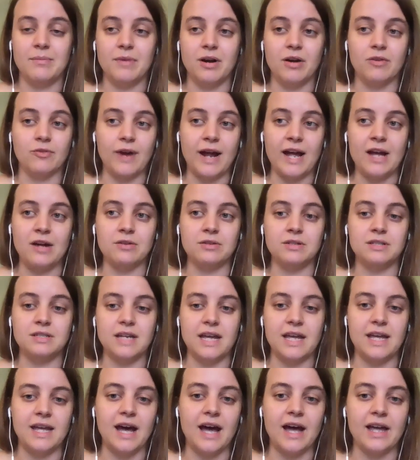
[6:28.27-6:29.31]
around
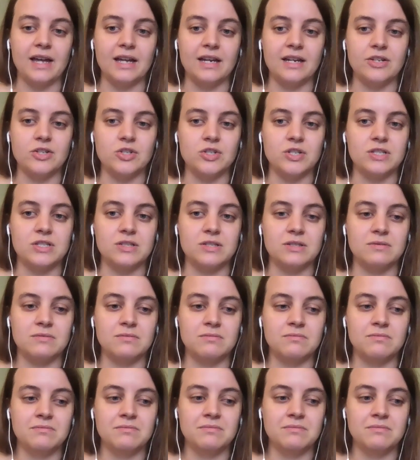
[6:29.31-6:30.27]
AI. And it's just,